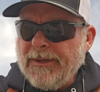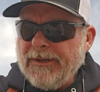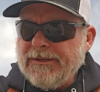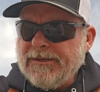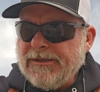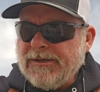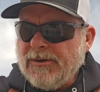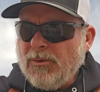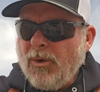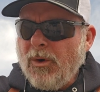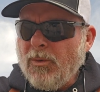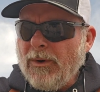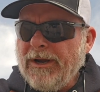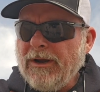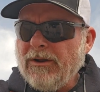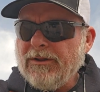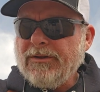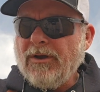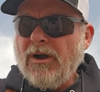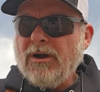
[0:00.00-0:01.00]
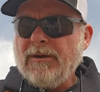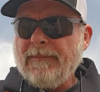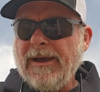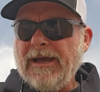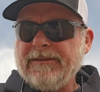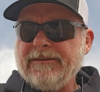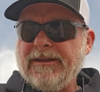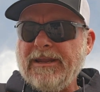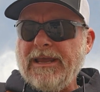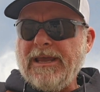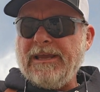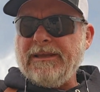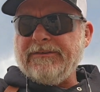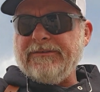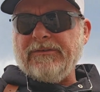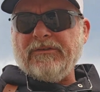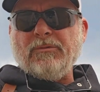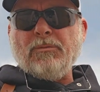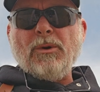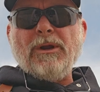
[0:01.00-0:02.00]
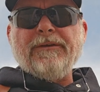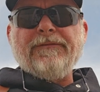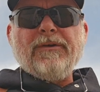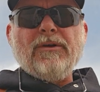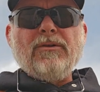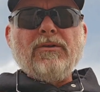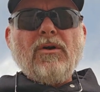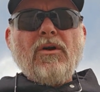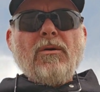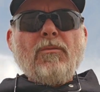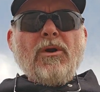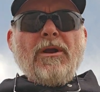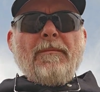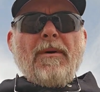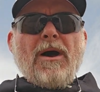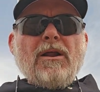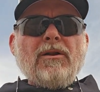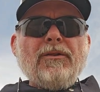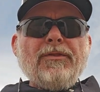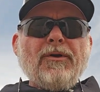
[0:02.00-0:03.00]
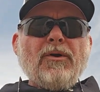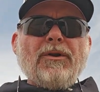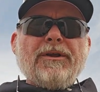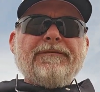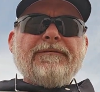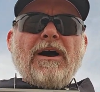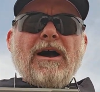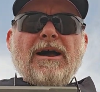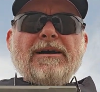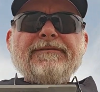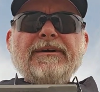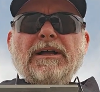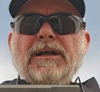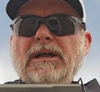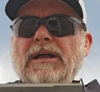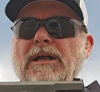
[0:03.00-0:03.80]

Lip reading: But what we're here to talk about today is the Springfield Armory Model 35.